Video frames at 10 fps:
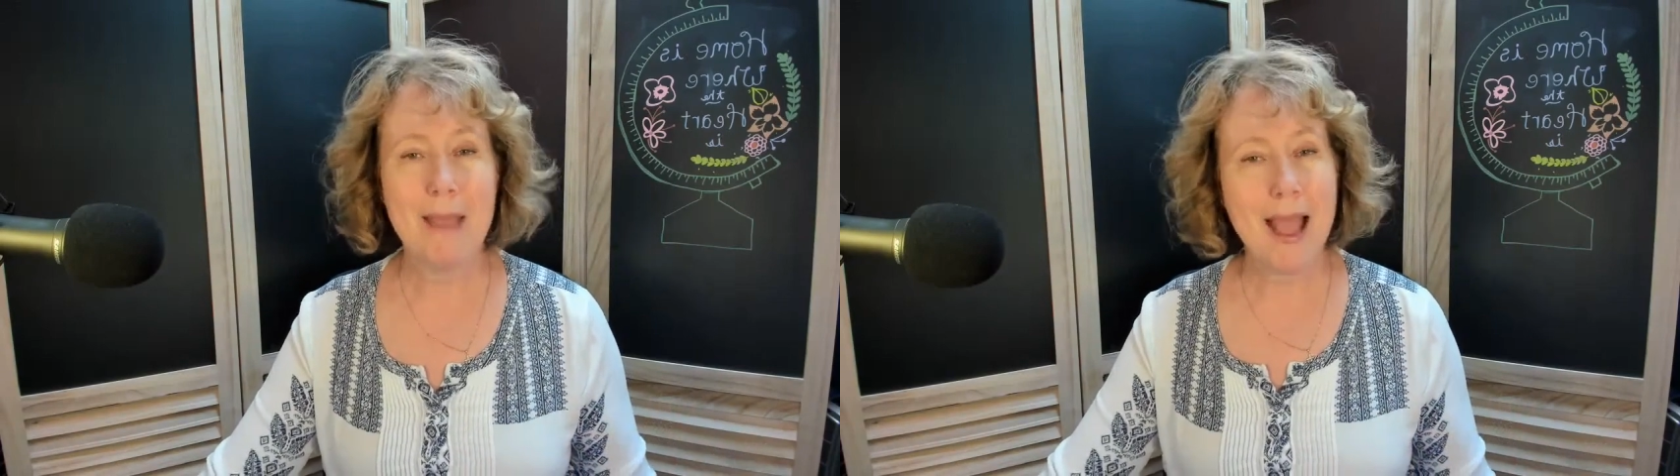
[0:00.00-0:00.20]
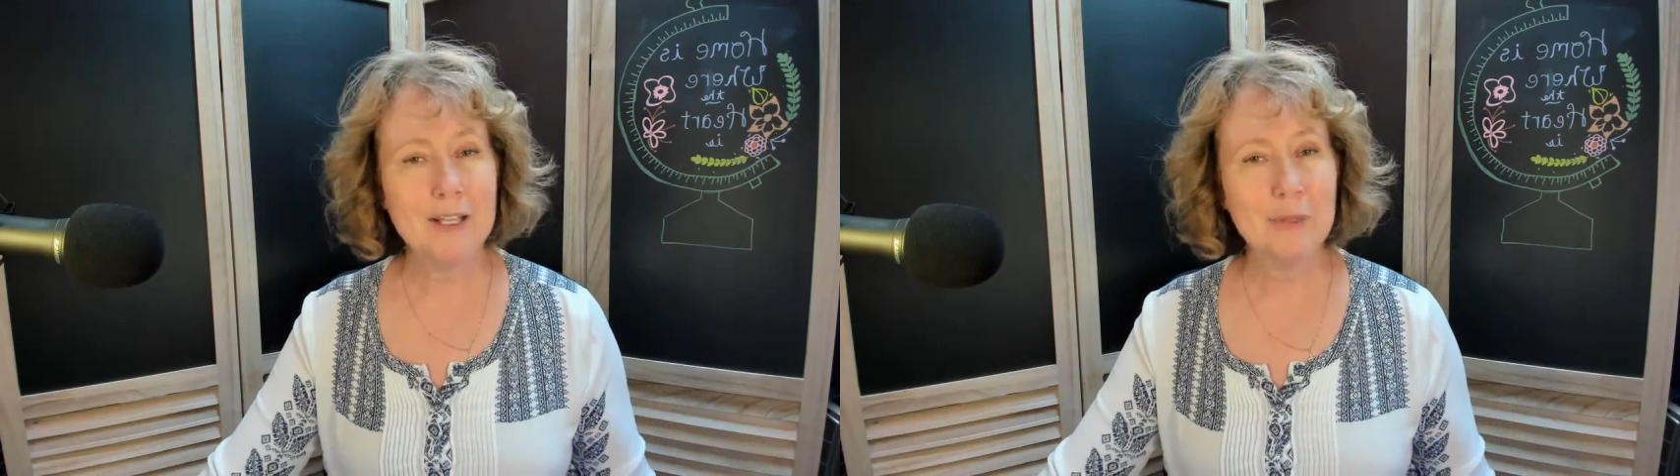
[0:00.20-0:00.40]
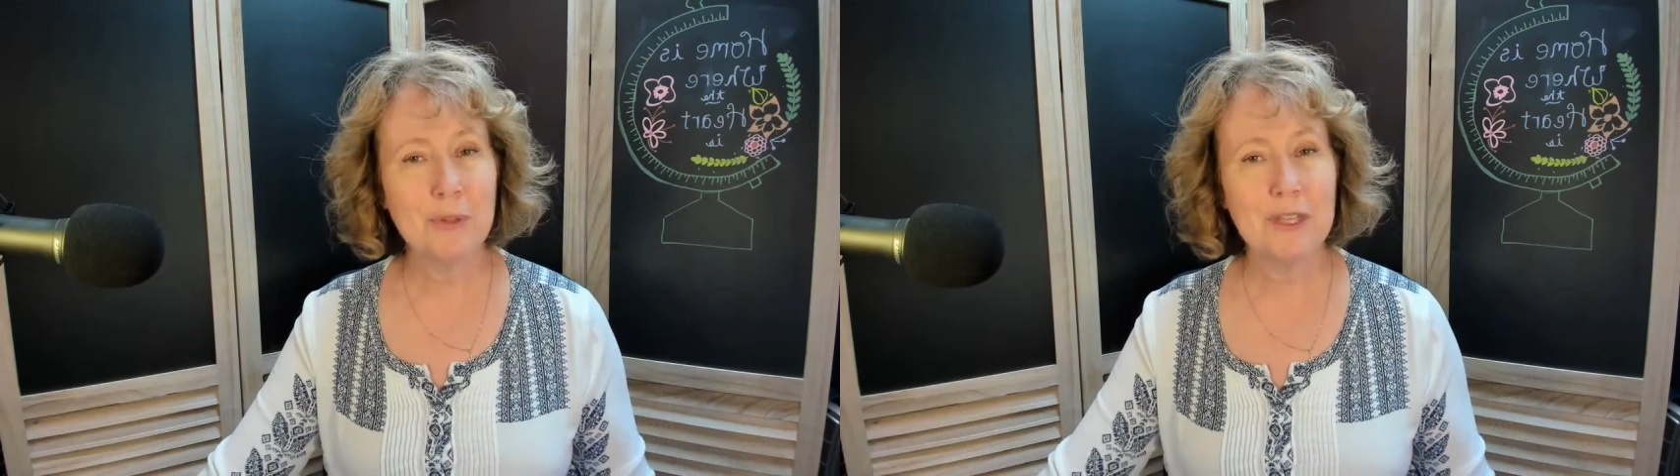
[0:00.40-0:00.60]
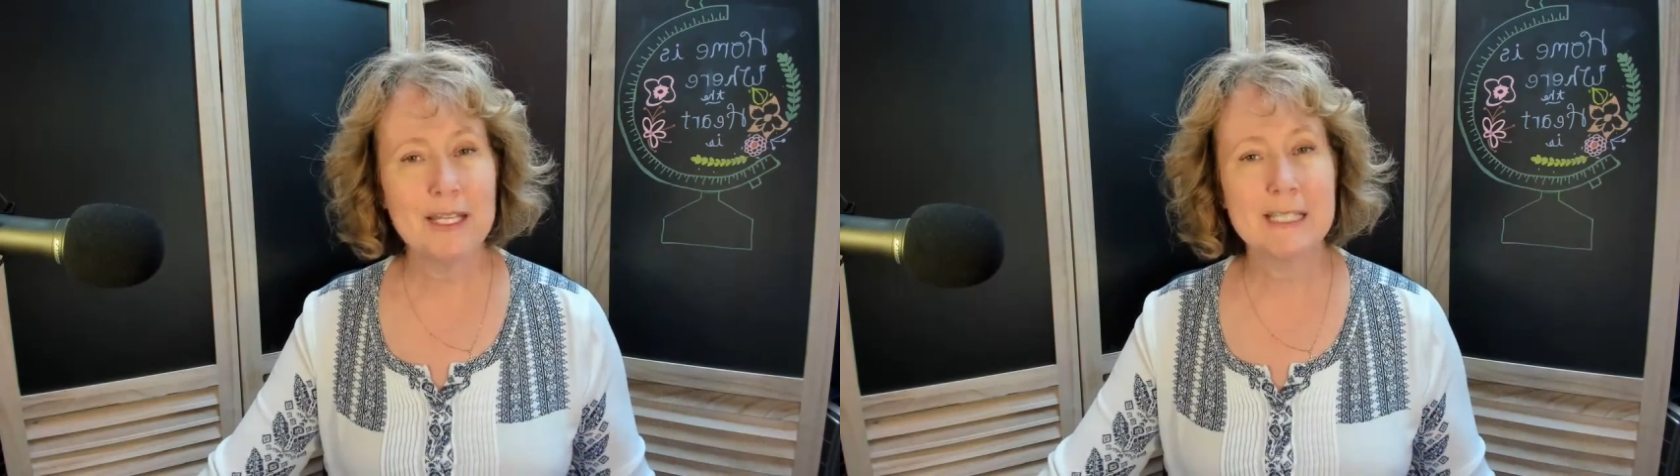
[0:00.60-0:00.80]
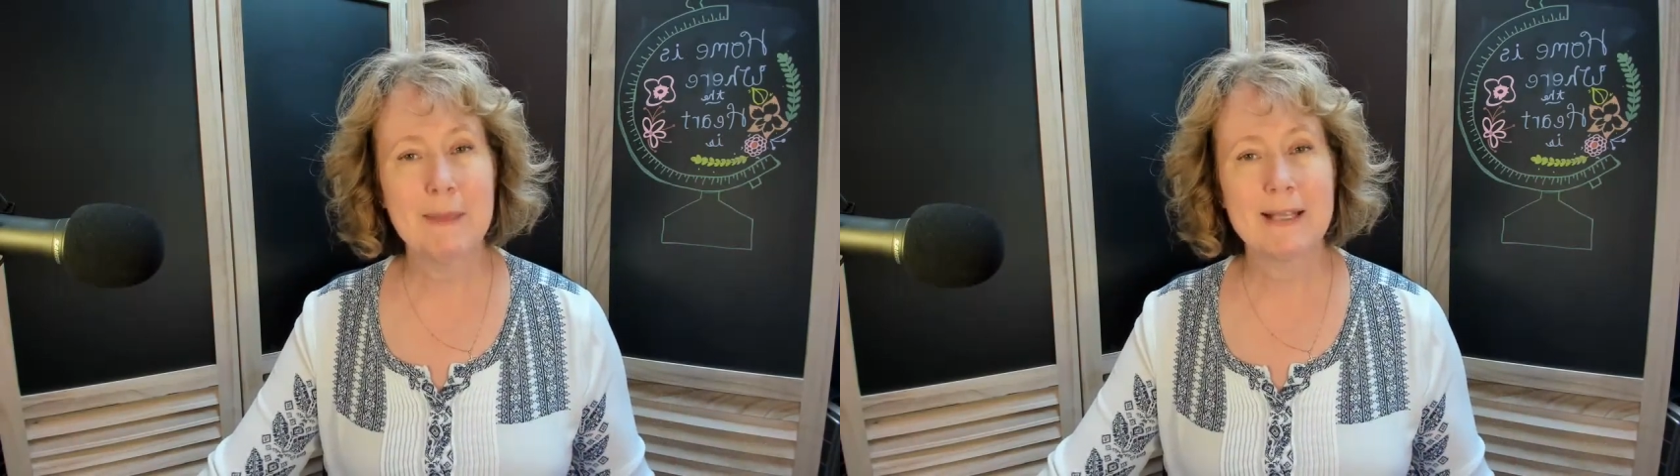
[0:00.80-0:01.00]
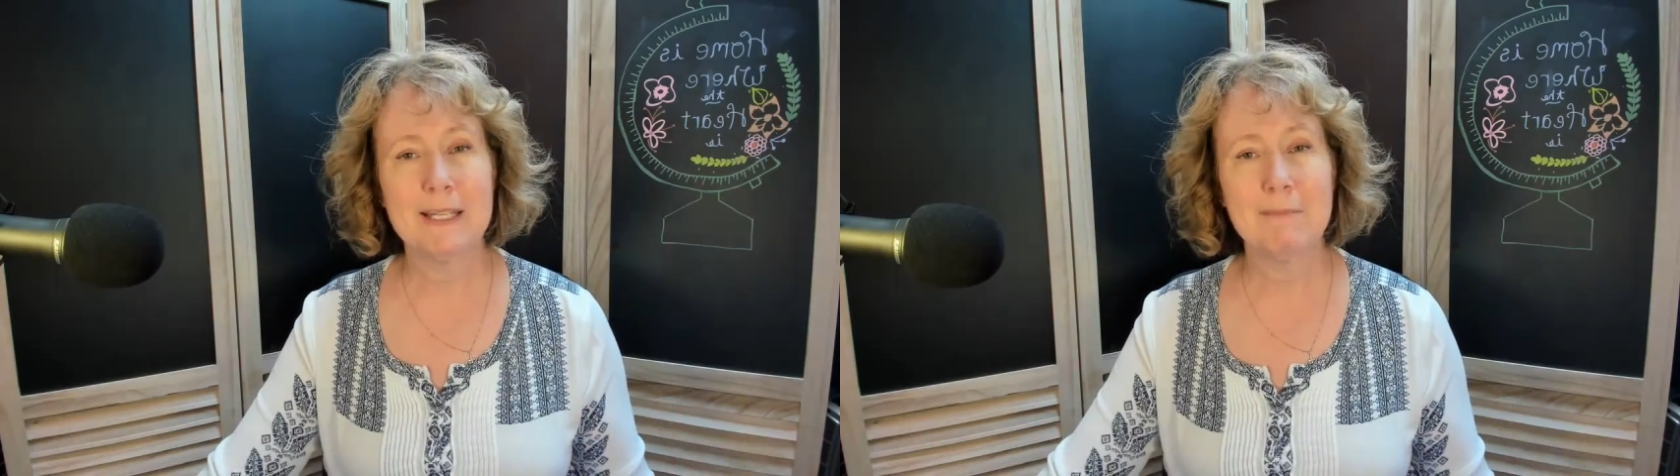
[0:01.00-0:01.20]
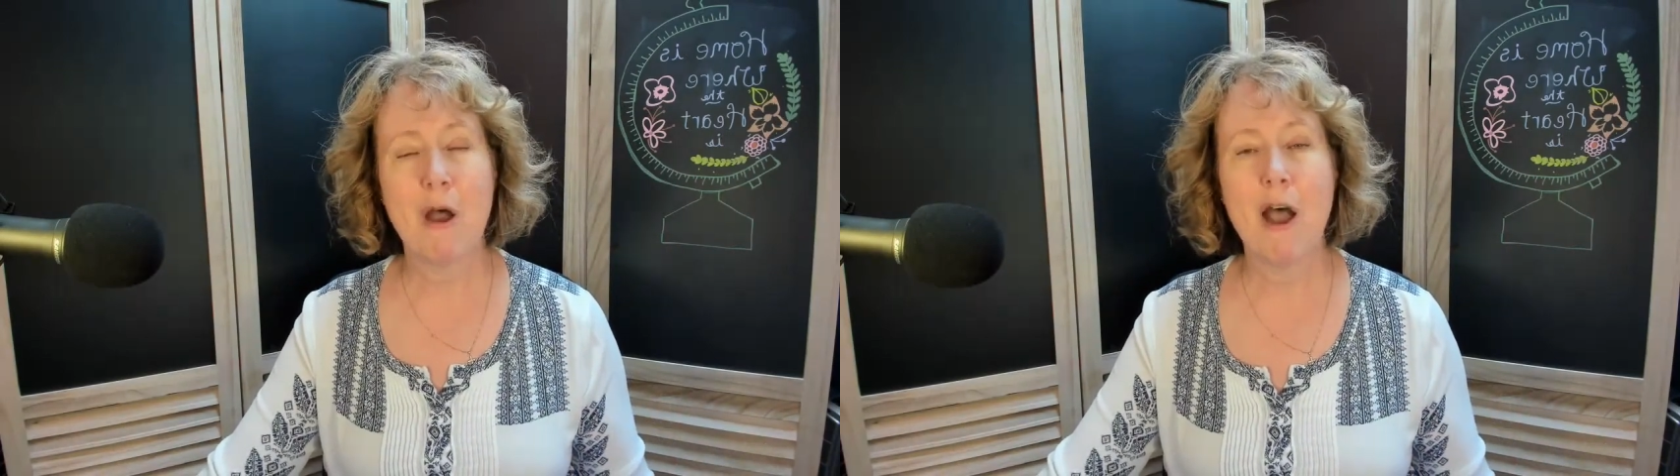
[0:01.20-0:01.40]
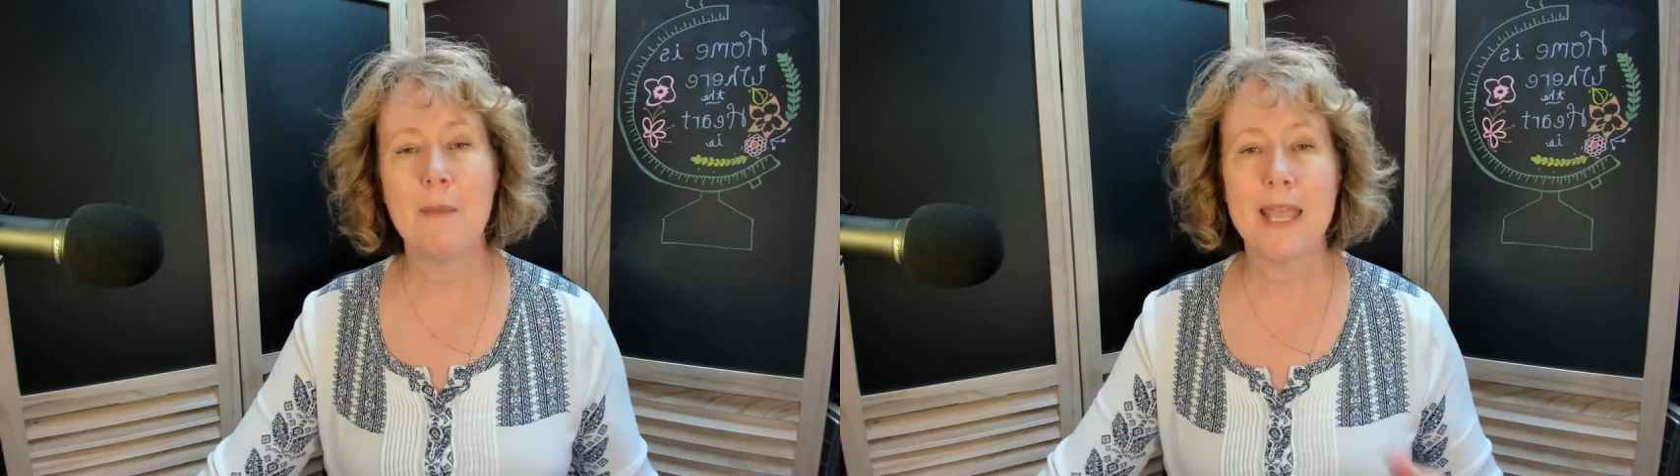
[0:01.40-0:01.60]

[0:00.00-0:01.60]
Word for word: matched with an expecting mom